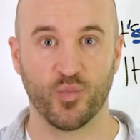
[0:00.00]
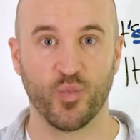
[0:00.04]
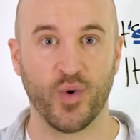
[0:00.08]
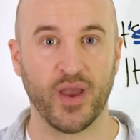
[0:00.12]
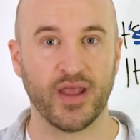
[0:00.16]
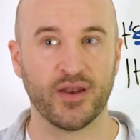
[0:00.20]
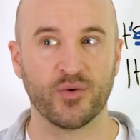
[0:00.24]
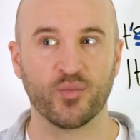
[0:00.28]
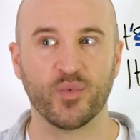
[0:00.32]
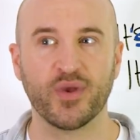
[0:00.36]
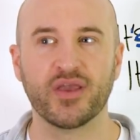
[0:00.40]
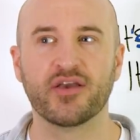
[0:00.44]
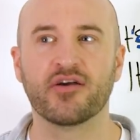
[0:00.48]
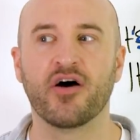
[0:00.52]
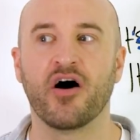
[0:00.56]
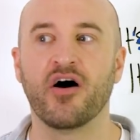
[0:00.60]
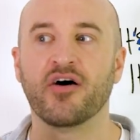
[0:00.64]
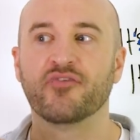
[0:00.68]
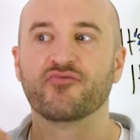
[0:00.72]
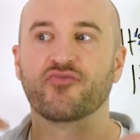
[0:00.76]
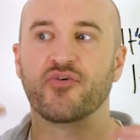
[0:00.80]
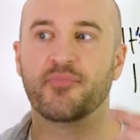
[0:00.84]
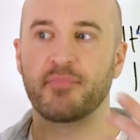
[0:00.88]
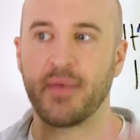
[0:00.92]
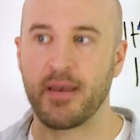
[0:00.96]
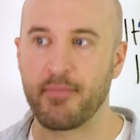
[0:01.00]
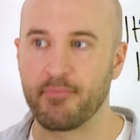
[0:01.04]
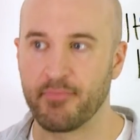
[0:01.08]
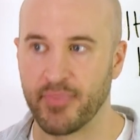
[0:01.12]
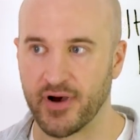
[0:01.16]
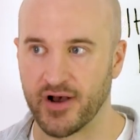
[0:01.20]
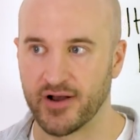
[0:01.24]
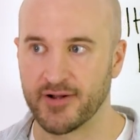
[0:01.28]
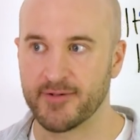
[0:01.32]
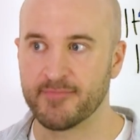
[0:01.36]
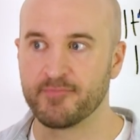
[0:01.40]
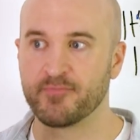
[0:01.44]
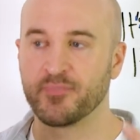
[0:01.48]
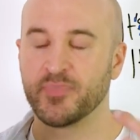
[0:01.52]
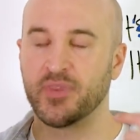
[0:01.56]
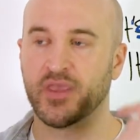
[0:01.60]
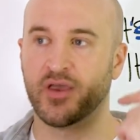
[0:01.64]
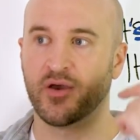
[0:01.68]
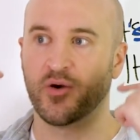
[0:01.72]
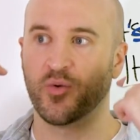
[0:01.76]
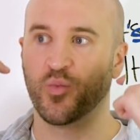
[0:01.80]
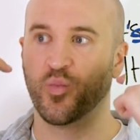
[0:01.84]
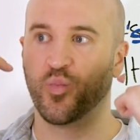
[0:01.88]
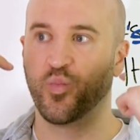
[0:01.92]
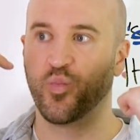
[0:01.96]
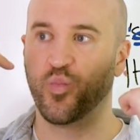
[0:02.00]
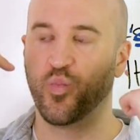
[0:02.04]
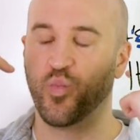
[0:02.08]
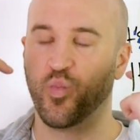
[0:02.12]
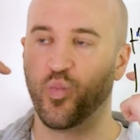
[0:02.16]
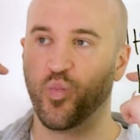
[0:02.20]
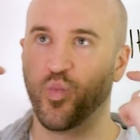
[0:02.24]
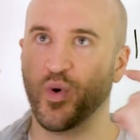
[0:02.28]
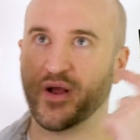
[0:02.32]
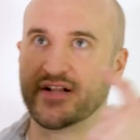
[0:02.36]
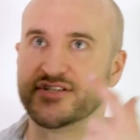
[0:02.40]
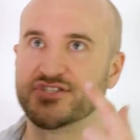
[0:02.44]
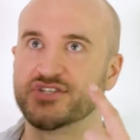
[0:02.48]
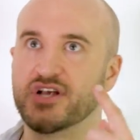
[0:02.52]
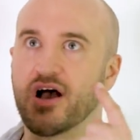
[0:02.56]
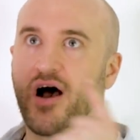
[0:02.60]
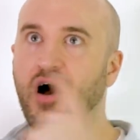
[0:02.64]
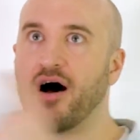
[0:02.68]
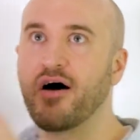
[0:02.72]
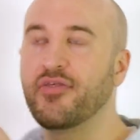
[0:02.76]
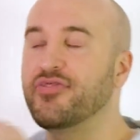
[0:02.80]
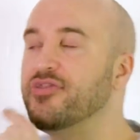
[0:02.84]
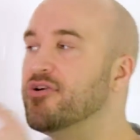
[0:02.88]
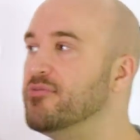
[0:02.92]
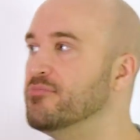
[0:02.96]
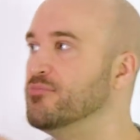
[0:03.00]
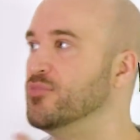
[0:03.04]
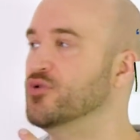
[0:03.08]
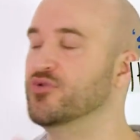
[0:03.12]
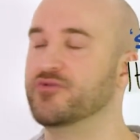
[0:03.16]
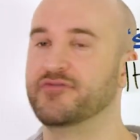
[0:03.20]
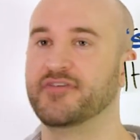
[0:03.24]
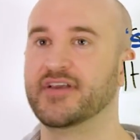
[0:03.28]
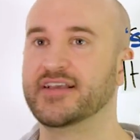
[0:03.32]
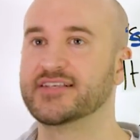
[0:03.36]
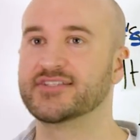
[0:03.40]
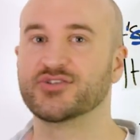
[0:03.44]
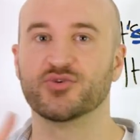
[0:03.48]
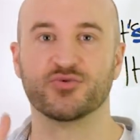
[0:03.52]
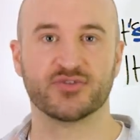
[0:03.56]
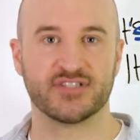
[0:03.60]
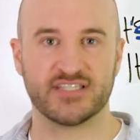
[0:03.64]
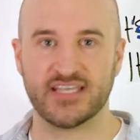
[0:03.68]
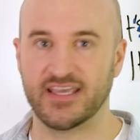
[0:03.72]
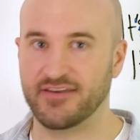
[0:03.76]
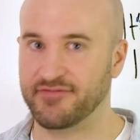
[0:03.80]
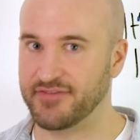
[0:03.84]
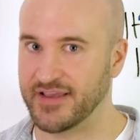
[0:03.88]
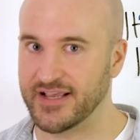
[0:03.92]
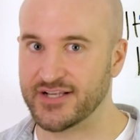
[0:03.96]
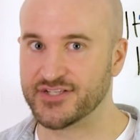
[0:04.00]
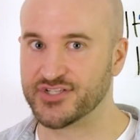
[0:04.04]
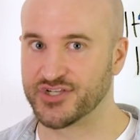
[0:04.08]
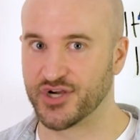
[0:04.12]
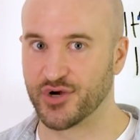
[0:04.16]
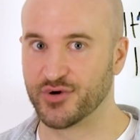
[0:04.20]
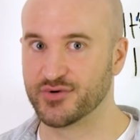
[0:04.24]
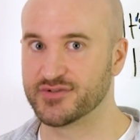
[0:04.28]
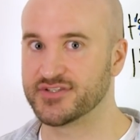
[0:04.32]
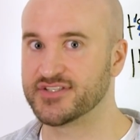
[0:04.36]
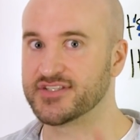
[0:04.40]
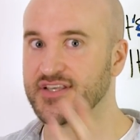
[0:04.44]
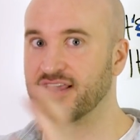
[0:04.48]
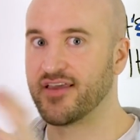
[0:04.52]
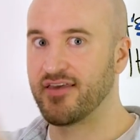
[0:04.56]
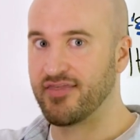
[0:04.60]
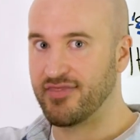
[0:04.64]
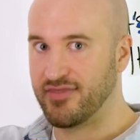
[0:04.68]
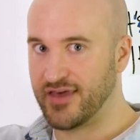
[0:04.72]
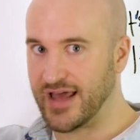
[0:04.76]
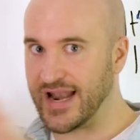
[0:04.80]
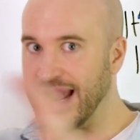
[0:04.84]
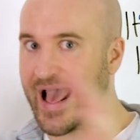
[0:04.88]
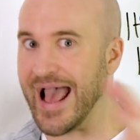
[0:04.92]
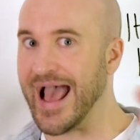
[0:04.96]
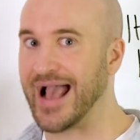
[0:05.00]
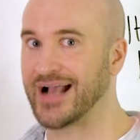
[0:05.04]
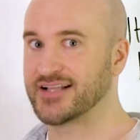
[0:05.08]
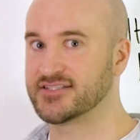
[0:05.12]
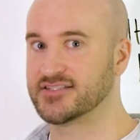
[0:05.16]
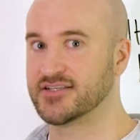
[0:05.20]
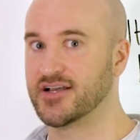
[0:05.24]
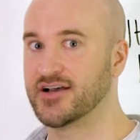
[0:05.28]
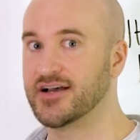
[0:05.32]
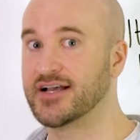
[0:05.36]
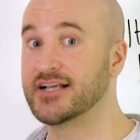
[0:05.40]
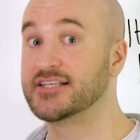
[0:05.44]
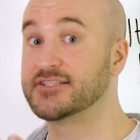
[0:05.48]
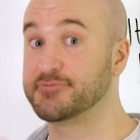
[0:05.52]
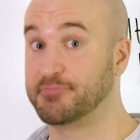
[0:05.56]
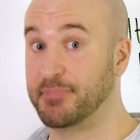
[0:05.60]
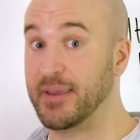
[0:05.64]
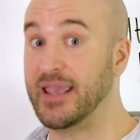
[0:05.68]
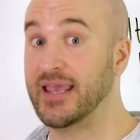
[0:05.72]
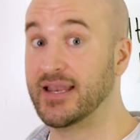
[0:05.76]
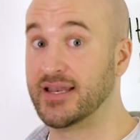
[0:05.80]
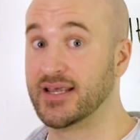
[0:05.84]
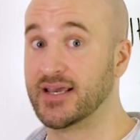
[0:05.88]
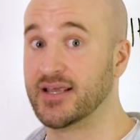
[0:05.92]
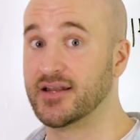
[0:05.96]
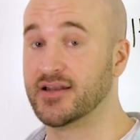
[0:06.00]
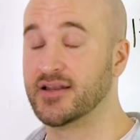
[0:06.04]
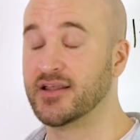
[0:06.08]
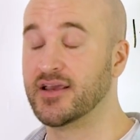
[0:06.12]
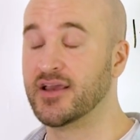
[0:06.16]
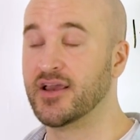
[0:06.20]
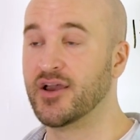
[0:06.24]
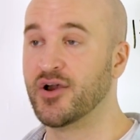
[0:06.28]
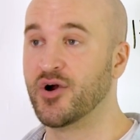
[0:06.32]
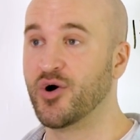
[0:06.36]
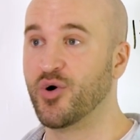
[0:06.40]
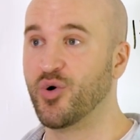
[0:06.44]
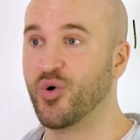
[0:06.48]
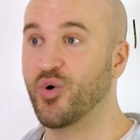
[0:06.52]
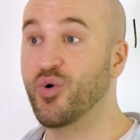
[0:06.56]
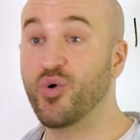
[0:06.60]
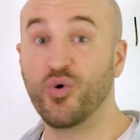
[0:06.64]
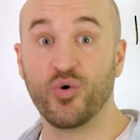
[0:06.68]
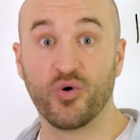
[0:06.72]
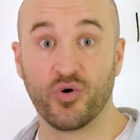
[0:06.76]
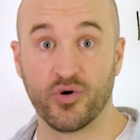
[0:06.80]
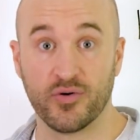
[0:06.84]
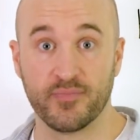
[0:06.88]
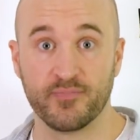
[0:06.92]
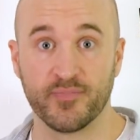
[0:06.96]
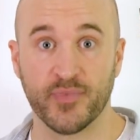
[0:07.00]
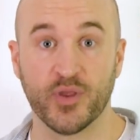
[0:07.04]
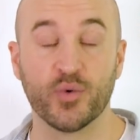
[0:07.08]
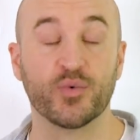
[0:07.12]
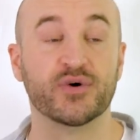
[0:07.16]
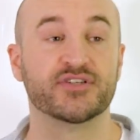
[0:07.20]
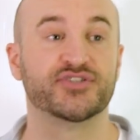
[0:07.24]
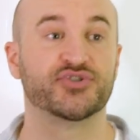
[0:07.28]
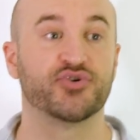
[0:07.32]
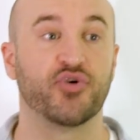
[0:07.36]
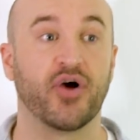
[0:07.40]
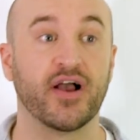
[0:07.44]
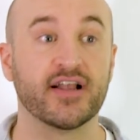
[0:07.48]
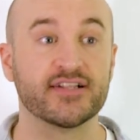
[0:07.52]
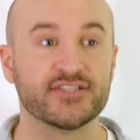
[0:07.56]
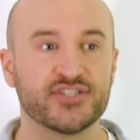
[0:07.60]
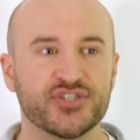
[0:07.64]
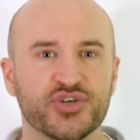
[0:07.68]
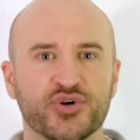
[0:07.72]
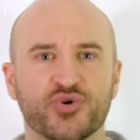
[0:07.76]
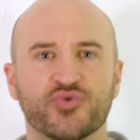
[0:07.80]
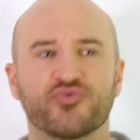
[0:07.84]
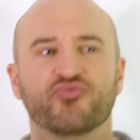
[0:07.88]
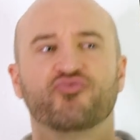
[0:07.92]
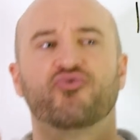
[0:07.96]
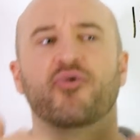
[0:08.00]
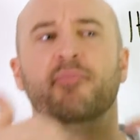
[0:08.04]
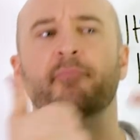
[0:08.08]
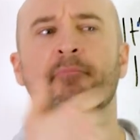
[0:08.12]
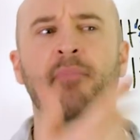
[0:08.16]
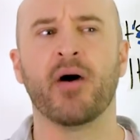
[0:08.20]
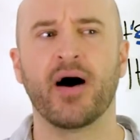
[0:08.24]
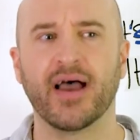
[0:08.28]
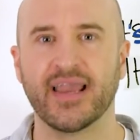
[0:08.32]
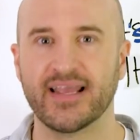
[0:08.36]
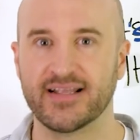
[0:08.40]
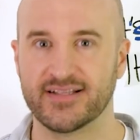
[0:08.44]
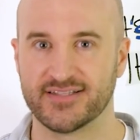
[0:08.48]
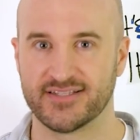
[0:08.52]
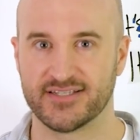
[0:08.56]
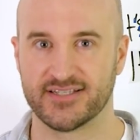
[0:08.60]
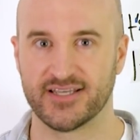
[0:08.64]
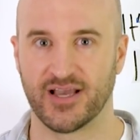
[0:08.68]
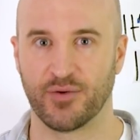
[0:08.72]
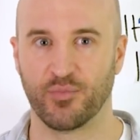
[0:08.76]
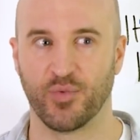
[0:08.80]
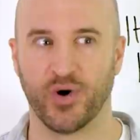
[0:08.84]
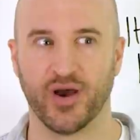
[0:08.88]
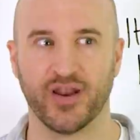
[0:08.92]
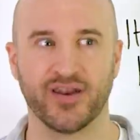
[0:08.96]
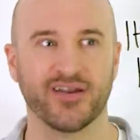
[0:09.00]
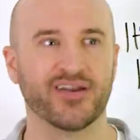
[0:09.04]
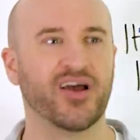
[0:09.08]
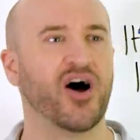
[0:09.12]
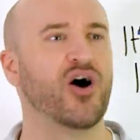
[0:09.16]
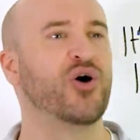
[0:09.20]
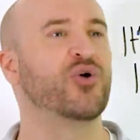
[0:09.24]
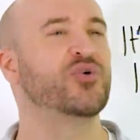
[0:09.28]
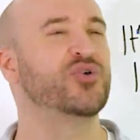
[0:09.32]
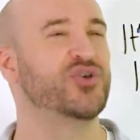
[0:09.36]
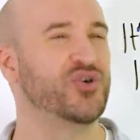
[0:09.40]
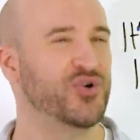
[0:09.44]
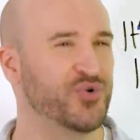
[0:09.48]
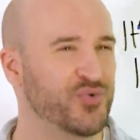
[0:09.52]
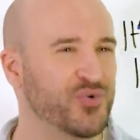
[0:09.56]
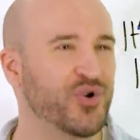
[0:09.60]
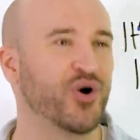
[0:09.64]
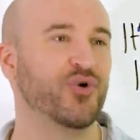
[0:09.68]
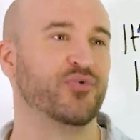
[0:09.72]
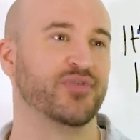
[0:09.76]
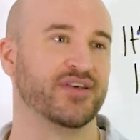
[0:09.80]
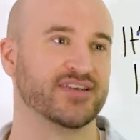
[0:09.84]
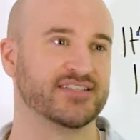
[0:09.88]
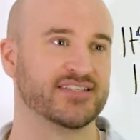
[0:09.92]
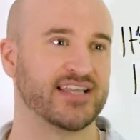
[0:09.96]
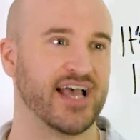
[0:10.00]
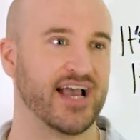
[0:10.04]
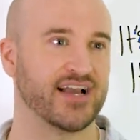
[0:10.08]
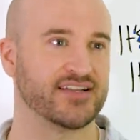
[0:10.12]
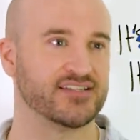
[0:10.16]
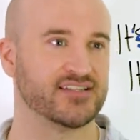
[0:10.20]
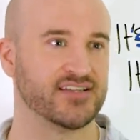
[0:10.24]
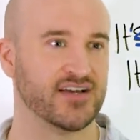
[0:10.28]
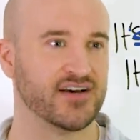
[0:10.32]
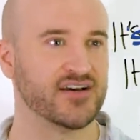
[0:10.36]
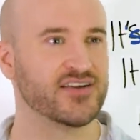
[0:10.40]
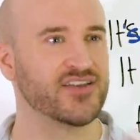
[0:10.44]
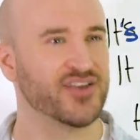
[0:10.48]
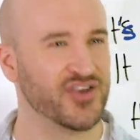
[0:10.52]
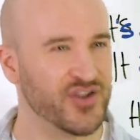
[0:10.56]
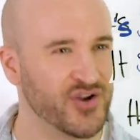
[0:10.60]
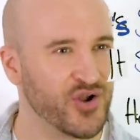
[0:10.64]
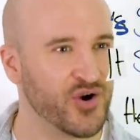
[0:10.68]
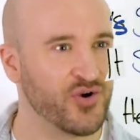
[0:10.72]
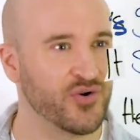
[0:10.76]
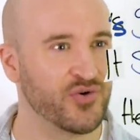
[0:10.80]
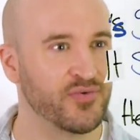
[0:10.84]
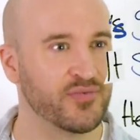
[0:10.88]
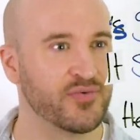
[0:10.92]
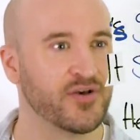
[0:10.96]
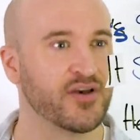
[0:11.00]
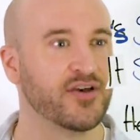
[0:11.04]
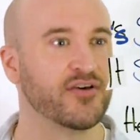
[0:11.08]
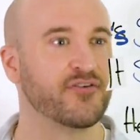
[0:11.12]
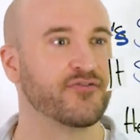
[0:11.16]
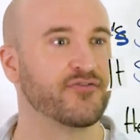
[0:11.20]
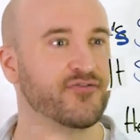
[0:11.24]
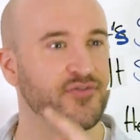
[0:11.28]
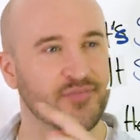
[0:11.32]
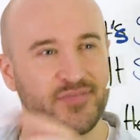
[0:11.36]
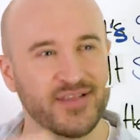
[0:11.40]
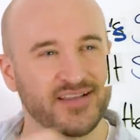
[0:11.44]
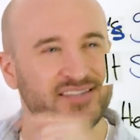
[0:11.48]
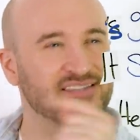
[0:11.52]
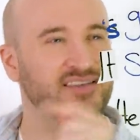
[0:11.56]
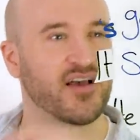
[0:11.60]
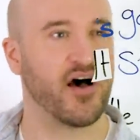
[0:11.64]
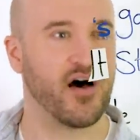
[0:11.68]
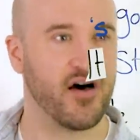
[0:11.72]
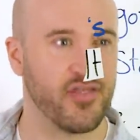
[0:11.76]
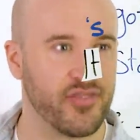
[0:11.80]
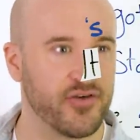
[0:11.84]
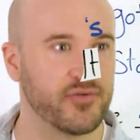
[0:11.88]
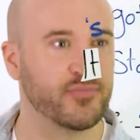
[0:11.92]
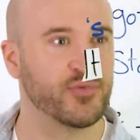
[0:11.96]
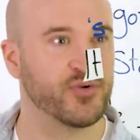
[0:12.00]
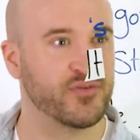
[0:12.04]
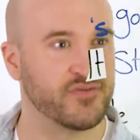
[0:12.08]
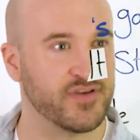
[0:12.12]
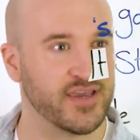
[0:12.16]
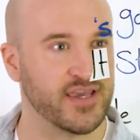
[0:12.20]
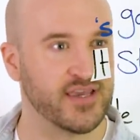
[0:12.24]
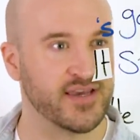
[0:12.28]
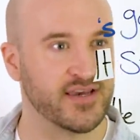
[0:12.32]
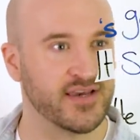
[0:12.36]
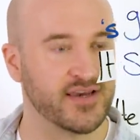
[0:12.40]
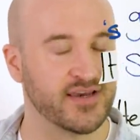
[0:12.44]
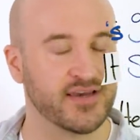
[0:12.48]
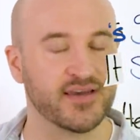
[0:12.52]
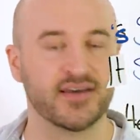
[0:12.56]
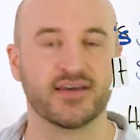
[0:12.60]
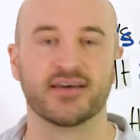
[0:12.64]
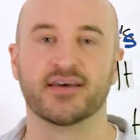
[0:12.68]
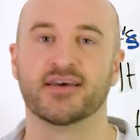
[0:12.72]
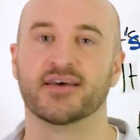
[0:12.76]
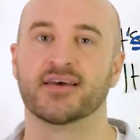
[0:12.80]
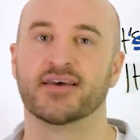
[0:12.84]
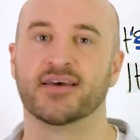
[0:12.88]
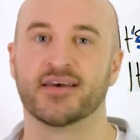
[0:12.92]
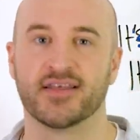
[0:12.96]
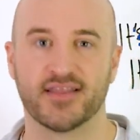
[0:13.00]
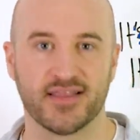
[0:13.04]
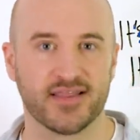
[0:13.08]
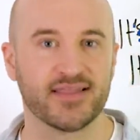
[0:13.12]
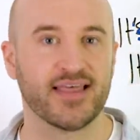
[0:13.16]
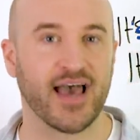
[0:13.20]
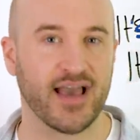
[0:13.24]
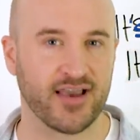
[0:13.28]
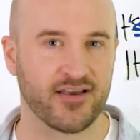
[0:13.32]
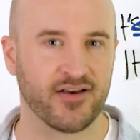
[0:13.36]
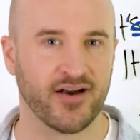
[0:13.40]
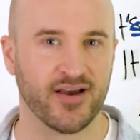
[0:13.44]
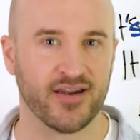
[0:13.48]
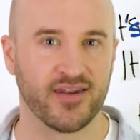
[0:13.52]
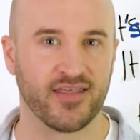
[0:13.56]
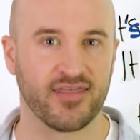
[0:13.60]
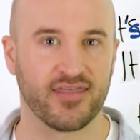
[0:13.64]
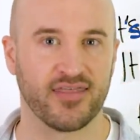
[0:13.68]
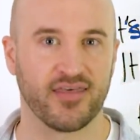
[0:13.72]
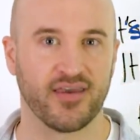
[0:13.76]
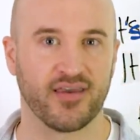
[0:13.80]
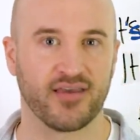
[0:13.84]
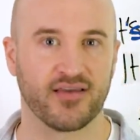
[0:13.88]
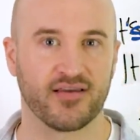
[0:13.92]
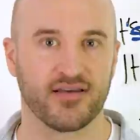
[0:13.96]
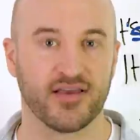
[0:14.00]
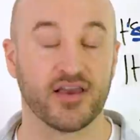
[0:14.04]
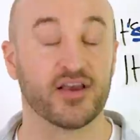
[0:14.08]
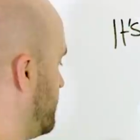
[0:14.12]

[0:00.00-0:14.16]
When we can't remember which other movies or TV shows that actor has been in. Or we're trying to remind someone, oh, you know this actor, you know, from this other movie, that kind of thing.